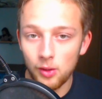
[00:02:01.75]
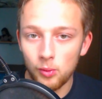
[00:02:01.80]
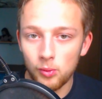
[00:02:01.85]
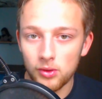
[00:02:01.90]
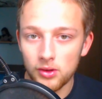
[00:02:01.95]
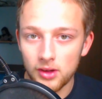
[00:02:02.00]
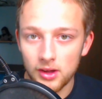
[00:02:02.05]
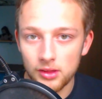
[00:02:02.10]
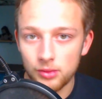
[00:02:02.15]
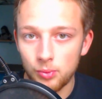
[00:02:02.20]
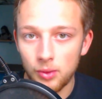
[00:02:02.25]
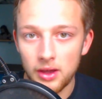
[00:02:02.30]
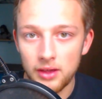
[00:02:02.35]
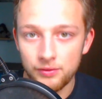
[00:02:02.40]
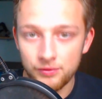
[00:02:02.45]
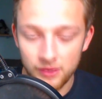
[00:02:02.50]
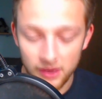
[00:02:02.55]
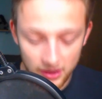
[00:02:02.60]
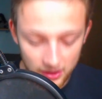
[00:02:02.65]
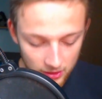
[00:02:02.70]
I got
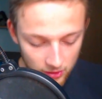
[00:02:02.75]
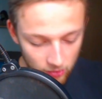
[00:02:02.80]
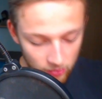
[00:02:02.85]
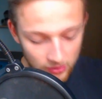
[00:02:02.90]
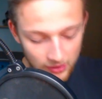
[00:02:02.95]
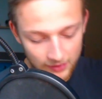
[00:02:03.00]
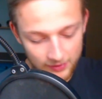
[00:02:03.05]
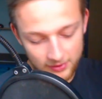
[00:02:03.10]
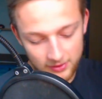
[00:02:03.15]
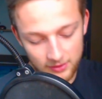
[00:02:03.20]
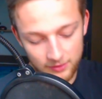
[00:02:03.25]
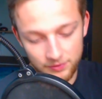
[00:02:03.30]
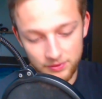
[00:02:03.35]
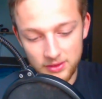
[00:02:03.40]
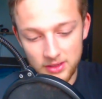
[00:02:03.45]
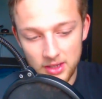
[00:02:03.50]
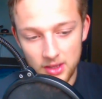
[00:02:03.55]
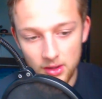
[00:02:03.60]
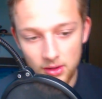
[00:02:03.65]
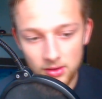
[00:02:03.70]
Wi-Fi, look at the
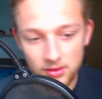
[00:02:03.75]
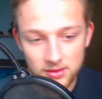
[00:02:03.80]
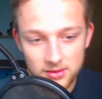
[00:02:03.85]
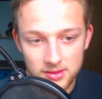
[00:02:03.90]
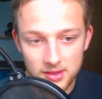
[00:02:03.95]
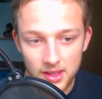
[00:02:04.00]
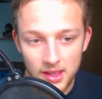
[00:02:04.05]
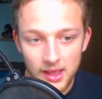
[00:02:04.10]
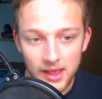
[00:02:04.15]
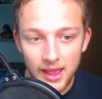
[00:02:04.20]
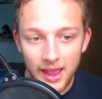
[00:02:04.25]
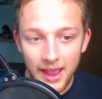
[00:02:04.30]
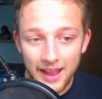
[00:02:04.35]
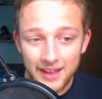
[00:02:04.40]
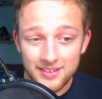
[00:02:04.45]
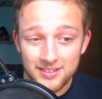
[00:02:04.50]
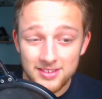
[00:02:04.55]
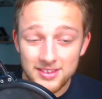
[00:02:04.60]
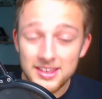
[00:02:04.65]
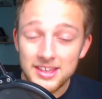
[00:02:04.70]
videos
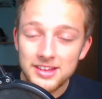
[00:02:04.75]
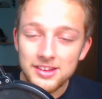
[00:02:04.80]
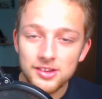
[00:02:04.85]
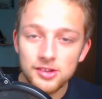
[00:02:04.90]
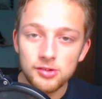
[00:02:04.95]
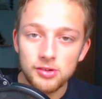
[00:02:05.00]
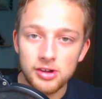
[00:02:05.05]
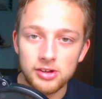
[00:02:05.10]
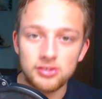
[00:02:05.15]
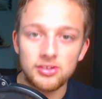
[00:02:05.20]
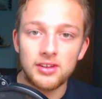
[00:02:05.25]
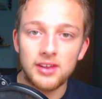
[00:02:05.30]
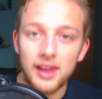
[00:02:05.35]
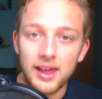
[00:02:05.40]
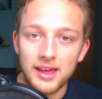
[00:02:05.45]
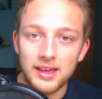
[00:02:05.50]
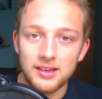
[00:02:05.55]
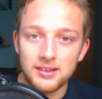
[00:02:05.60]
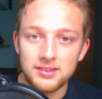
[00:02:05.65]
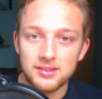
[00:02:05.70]
and see 200
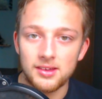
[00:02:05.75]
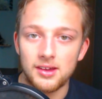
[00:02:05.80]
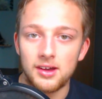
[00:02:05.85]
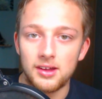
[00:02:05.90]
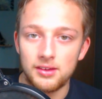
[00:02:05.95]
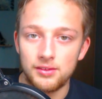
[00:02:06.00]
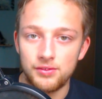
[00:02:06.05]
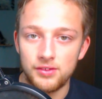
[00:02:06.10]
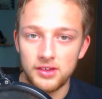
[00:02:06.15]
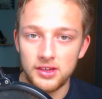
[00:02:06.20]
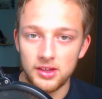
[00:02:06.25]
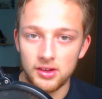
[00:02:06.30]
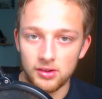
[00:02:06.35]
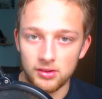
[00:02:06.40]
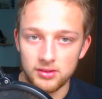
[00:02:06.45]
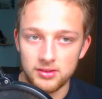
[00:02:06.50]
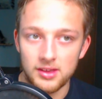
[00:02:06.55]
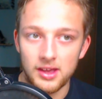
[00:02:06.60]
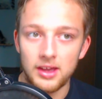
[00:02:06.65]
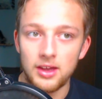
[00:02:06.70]
likes on the
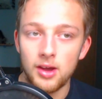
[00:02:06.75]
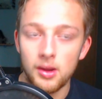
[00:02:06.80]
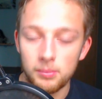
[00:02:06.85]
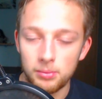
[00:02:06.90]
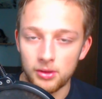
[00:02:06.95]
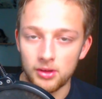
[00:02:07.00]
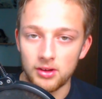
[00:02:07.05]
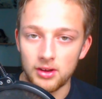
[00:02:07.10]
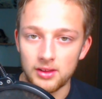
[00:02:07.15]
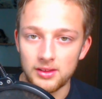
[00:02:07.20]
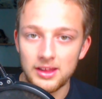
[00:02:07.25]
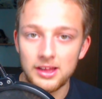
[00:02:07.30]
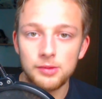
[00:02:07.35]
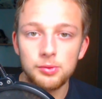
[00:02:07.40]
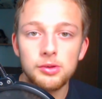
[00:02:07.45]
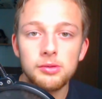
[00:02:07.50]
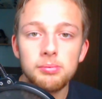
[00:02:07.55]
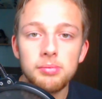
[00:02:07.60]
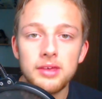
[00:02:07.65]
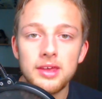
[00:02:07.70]
videos I uploaded.
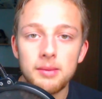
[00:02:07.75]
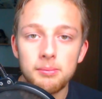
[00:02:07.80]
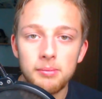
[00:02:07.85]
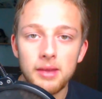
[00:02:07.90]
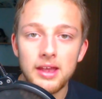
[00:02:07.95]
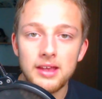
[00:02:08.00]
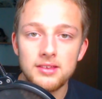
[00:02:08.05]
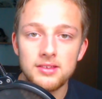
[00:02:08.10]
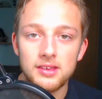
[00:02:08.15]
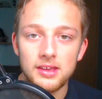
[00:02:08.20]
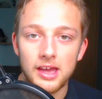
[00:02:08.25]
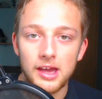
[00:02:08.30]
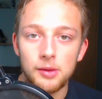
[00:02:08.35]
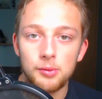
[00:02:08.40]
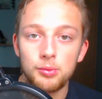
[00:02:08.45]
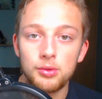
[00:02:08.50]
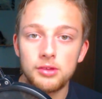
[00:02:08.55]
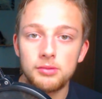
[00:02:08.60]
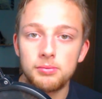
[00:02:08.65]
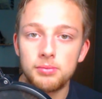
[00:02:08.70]
That would be amazing
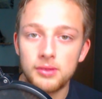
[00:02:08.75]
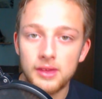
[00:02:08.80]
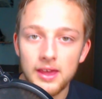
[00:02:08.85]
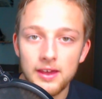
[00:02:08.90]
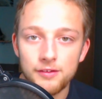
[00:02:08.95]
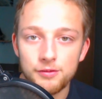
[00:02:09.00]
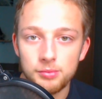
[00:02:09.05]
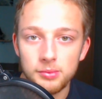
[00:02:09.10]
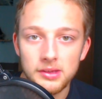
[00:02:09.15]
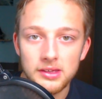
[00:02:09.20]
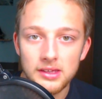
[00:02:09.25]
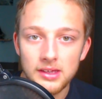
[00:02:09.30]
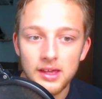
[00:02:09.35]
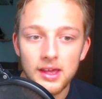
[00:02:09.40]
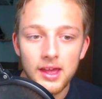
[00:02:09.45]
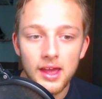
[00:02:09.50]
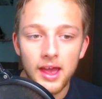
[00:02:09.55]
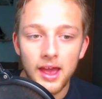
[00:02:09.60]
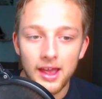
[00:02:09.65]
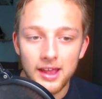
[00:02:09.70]
and would give
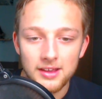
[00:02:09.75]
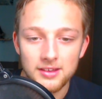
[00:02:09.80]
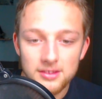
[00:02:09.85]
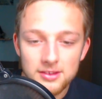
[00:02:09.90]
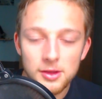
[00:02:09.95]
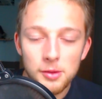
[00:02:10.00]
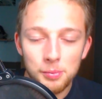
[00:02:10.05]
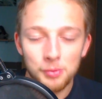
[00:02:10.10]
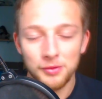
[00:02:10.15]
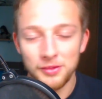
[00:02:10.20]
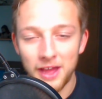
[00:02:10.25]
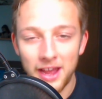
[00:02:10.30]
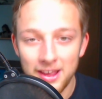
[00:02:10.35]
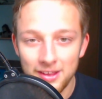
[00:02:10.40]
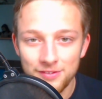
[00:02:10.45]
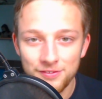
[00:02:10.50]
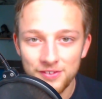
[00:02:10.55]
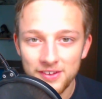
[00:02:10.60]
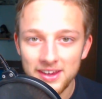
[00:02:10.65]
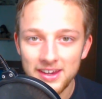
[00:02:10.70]
me a super
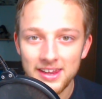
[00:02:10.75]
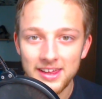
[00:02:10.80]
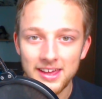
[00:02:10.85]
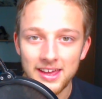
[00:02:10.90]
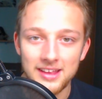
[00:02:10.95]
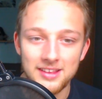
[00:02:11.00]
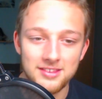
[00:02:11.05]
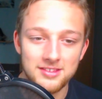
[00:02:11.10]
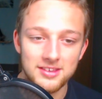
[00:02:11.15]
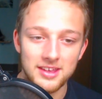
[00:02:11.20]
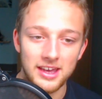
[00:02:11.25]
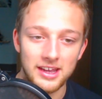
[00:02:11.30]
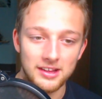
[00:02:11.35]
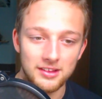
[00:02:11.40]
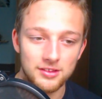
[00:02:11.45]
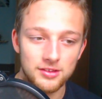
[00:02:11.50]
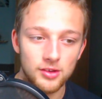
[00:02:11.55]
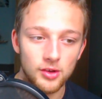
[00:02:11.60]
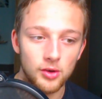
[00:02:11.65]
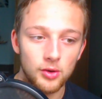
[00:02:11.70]
nice feeling
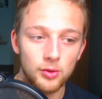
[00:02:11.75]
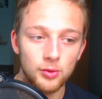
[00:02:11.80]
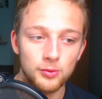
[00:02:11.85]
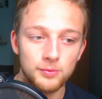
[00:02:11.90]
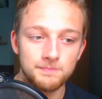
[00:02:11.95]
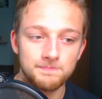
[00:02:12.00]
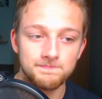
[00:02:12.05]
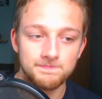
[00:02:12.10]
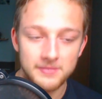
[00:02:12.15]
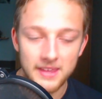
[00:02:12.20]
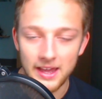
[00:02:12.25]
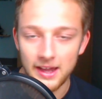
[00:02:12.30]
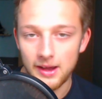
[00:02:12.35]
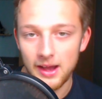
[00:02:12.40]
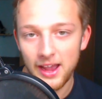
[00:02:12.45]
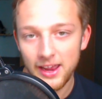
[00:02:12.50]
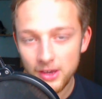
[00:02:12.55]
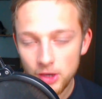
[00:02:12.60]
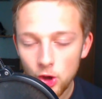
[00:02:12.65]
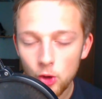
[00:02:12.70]
inside. So
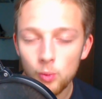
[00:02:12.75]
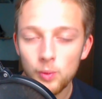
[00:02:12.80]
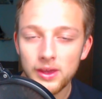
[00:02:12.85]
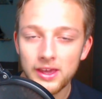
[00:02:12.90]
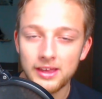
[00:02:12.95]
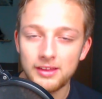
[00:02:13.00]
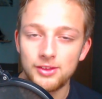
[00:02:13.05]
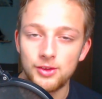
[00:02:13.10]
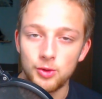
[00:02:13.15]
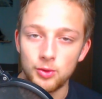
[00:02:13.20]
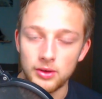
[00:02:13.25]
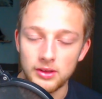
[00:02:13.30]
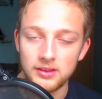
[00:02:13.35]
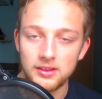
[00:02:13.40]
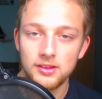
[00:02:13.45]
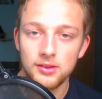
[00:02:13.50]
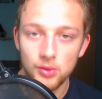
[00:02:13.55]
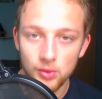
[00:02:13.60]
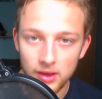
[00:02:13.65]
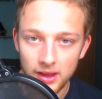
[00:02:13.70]
yeah, I know we can do it
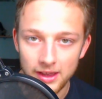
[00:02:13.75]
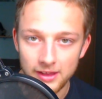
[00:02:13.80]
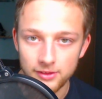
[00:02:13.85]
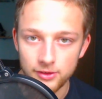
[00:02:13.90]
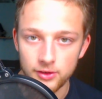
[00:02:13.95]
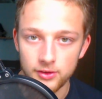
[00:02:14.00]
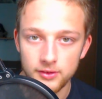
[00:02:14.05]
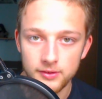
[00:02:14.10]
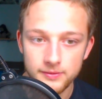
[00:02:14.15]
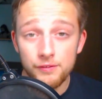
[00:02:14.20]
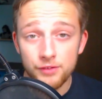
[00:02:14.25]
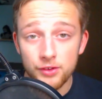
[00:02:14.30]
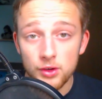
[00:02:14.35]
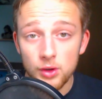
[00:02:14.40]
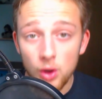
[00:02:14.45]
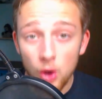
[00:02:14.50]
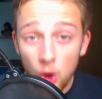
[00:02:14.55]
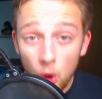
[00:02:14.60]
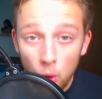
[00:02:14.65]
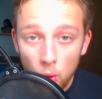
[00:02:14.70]
together.
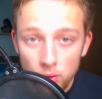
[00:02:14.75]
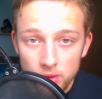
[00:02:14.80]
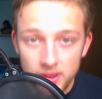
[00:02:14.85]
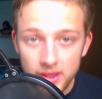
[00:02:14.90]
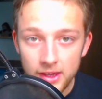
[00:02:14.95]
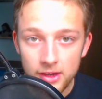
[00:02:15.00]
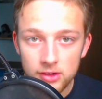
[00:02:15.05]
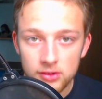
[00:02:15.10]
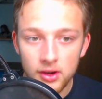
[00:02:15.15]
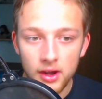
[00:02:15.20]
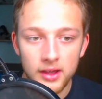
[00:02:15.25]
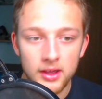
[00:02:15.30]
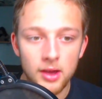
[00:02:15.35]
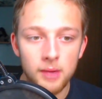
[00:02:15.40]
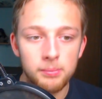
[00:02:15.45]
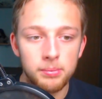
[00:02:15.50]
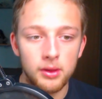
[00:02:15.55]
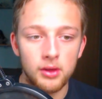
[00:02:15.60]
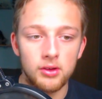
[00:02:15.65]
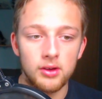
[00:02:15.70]
For a whole year I
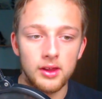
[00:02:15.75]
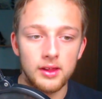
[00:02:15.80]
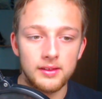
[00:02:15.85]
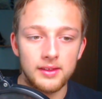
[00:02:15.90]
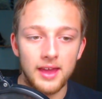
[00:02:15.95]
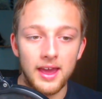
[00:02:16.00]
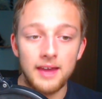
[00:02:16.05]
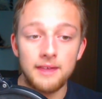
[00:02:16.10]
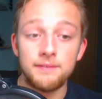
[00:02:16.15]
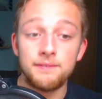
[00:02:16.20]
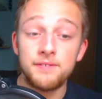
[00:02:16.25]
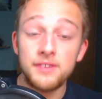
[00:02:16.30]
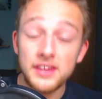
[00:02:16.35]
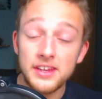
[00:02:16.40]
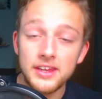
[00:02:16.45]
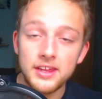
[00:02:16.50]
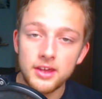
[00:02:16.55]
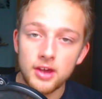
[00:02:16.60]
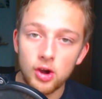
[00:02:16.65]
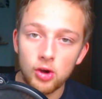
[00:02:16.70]
uploaded a
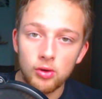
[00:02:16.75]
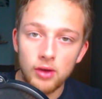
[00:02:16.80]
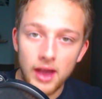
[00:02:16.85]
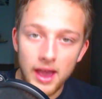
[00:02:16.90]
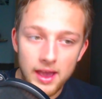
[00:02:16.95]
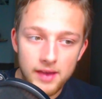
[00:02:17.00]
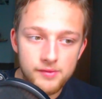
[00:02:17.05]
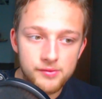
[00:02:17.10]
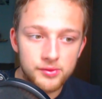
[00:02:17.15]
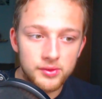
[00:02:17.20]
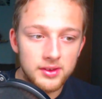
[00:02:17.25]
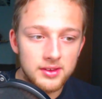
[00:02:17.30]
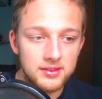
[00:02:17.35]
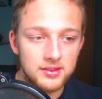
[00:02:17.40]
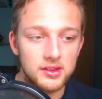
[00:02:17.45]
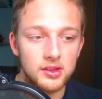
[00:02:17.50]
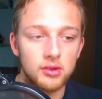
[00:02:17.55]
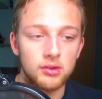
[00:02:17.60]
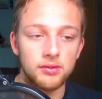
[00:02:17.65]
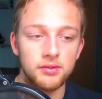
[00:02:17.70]
video every
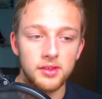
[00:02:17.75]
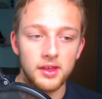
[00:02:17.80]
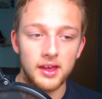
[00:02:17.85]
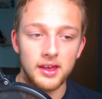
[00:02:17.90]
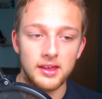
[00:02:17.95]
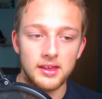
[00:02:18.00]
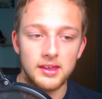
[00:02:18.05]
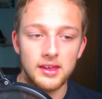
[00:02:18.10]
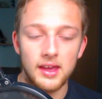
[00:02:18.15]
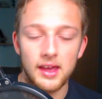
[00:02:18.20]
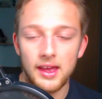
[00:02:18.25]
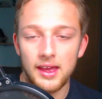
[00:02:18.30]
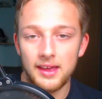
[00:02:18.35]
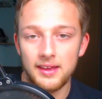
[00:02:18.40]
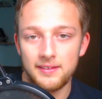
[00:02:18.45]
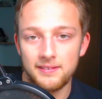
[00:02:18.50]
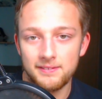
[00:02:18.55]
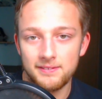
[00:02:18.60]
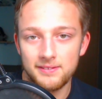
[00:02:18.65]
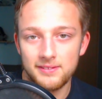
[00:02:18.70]
single day,
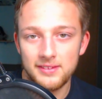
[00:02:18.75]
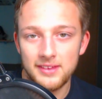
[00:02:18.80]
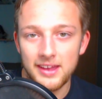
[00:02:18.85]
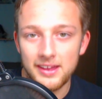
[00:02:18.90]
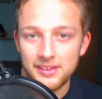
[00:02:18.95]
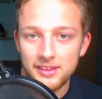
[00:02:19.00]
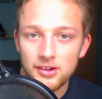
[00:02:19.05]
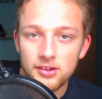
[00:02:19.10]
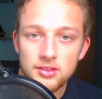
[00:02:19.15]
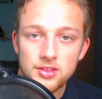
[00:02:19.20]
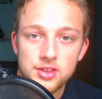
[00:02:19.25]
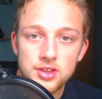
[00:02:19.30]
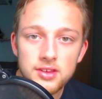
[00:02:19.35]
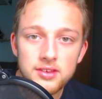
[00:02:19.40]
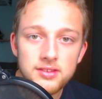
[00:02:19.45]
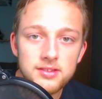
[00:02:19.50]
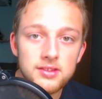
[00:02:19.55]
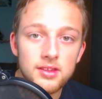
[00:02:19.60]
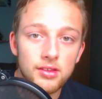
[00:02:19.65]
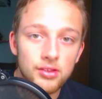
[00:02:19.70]
and yeah, there are
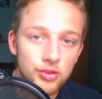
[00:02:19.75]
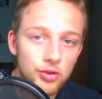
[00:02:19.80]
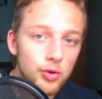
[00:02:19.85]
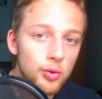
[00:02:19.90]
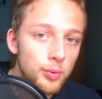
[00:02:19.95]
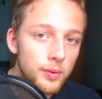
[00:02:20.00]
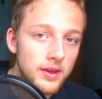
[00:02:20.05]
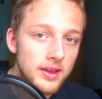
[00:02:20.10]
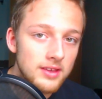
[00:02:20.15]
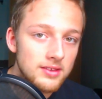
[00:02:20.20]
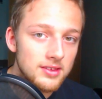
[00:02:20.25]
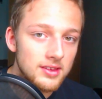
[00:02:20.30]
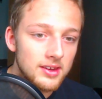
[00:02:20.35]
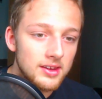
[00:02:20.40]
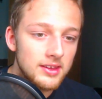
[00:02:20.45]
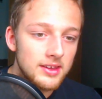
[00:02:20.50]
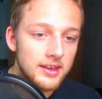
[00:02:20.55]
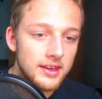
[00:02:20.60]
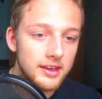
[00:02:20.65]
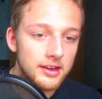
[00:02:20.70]
just 2 weeks
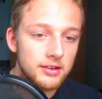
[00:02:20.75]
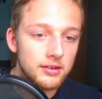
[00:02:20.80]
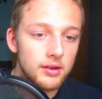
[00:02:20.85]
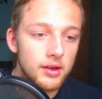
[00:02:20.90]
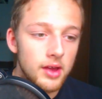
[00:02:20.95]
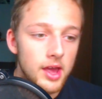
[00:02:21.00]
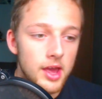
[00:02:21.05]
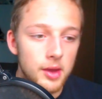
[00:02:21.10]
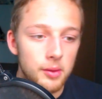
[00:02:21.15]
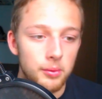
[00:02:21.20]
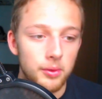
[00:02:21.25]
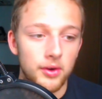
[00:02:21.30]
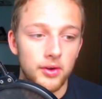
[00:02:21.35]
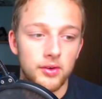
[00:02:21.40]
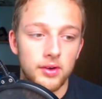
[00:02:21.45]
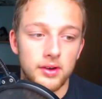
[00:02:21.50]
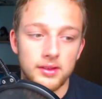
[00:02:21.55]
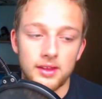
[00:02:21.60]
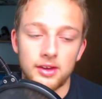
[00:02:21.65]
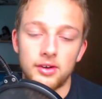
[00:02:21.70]
in a year
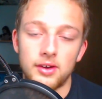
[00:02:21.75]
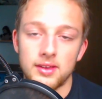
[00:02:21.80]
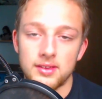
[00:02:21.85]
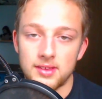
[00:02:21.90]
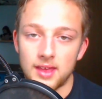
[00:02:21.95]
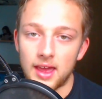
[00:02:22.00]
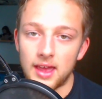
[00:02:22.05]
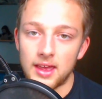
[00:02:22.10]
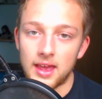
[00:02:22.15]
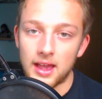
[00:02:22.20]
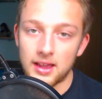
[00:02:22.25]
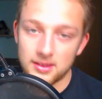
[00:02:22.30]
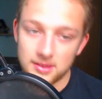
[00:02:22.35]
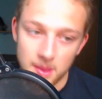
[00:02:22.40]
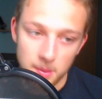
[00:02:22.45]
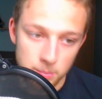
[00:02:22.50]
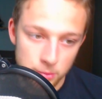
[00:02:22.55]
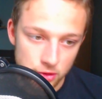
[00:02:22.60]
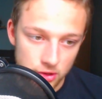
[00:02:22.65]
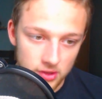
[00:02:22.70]
where there is an
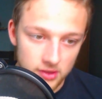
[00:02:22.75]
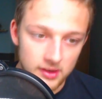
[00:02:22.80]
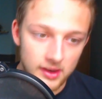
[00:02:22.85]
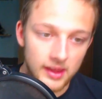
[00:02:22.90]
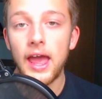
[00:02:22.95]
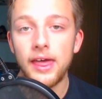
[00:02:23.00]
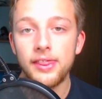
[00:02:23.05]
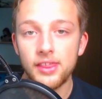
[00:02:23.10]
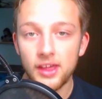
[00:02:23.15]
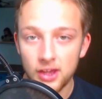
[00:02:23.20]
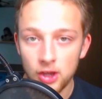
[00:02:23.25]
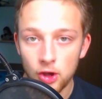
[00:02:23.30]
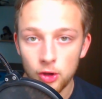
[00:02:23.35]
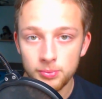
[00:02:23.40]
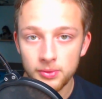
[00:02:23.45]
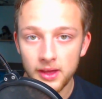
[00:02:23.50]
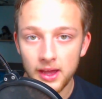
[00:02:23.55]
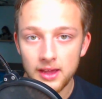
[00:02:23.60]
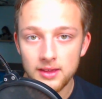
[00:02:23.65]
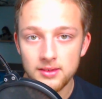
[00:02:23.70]
exception, and I
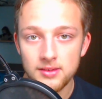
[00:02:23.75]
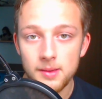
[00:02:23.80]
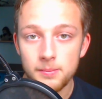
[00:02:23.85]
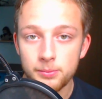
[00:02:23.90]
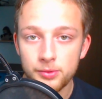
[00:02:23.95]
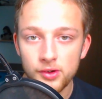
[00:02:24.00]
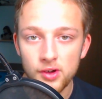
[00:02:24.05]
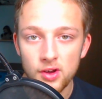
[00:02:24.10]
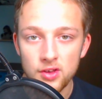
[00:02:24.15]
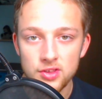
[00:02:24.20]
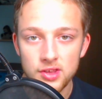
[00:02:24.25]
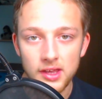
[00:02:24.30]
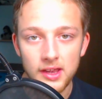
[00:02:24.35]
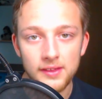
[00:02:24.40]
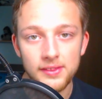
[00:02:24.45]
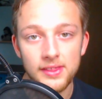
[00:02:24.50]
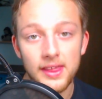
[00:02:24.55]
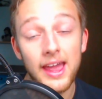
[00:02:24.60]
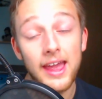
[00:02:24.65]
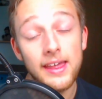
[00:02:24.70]
hope you guys
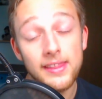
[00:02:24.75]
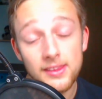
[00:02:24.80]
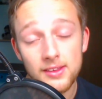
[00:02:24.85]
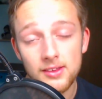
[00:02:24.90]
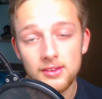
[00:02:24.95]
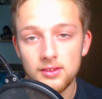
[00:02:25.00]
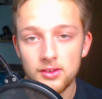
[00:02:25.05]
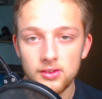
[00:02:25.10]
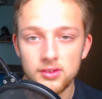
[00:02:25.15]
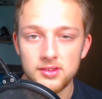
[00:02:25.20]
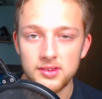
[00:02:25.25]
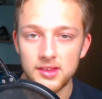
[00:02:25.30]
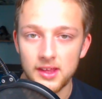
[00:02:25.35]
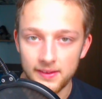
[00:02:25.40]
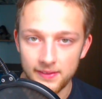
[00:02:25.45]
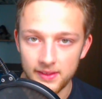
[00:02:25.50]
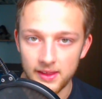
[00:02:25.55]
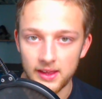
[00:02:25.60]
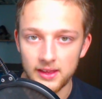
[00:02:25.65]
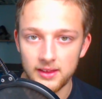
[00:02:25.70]
appreciate and
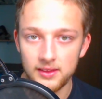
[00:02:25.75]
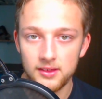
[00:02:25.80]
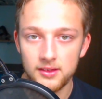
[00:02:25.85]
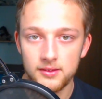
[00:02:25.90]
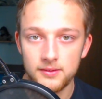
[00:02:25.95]
understand that.